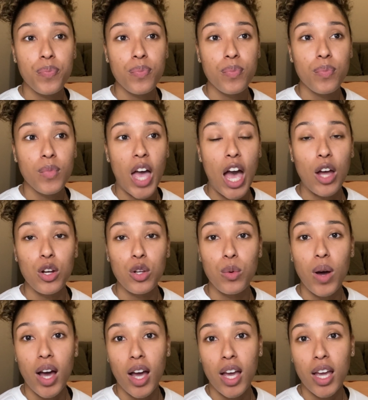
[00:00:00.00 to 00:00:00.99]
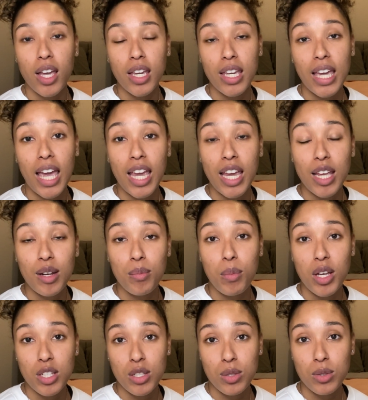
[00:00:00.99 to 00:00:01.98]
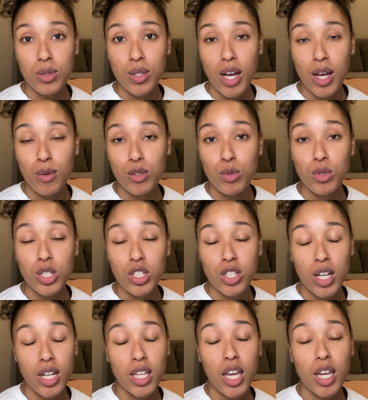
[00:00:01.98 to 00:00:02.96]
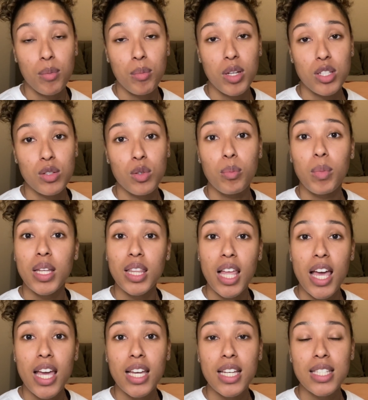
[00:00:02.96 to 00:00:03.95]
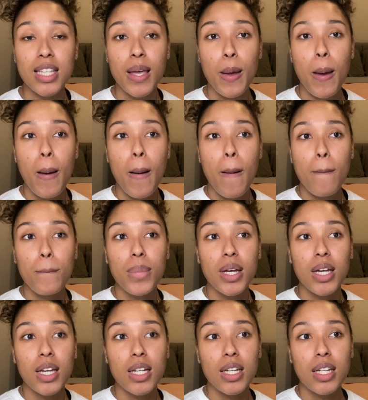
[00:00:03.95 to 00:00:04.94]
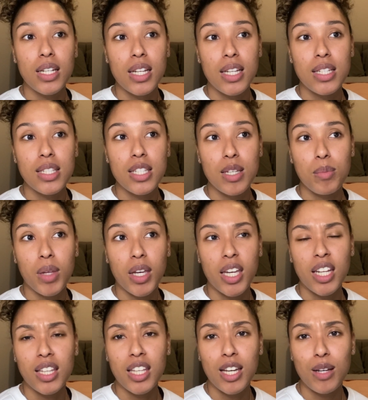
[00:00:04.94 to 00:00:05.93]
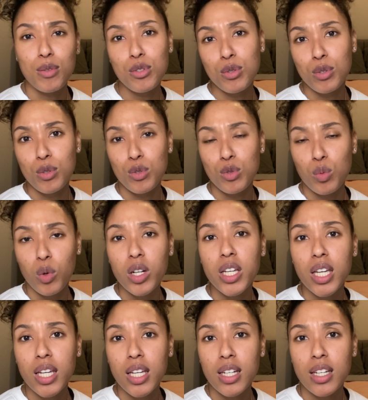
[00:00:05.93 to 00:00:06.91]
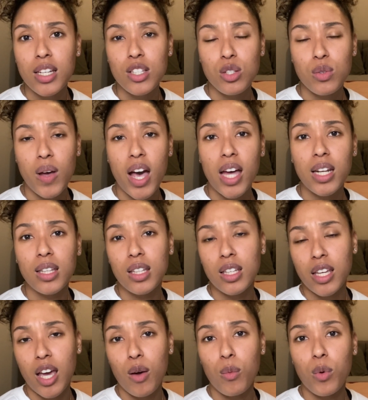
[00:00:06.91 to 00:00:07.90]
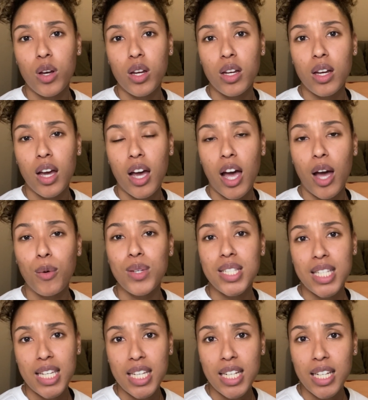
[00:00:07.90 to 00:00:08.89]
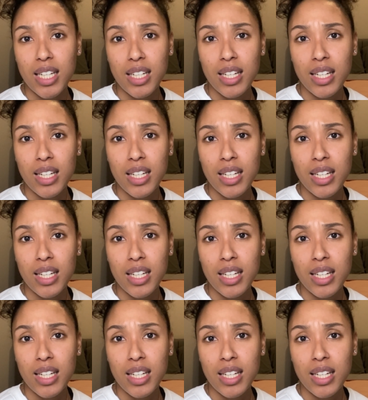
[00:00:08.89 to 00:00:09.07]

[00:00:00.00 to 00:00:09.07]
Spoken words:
how do I gain muscle. I was really trying to gain muscle in my legs, but it didn't seem like anything I was doing was working. So I had to look at what I was eating.